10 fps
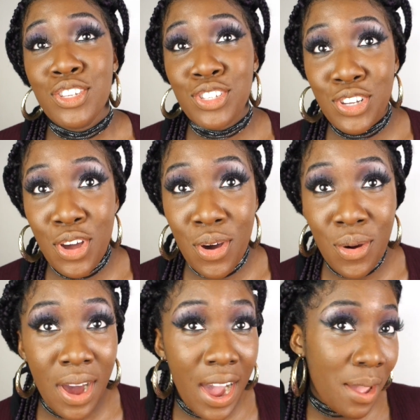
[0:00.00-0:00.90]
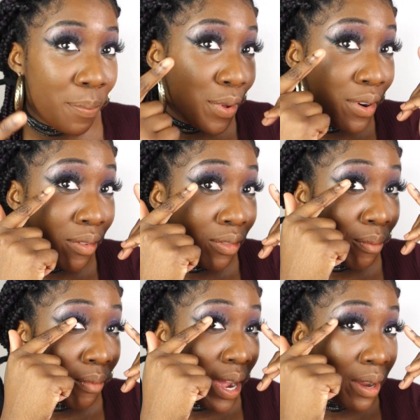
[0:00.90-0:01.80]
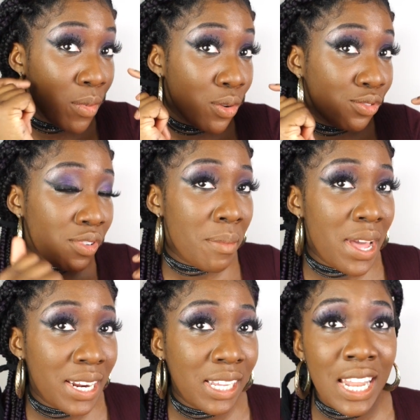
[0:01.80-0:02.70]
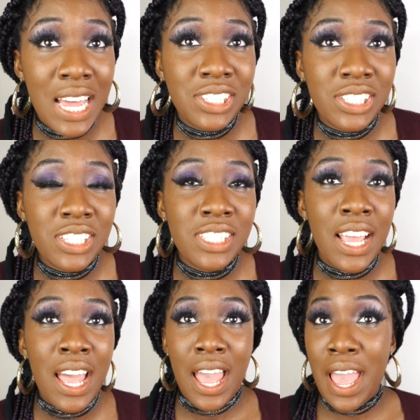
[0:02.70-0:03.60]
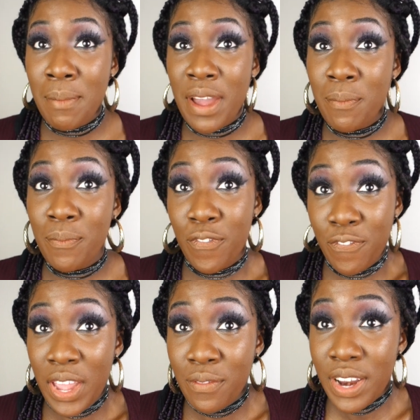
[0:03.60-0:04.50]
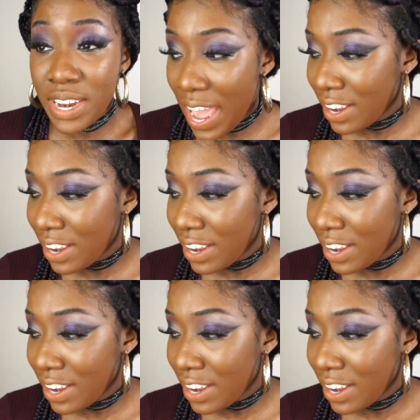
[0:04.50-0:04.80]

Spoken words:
So I put on my most dramatic lashes, and my favorite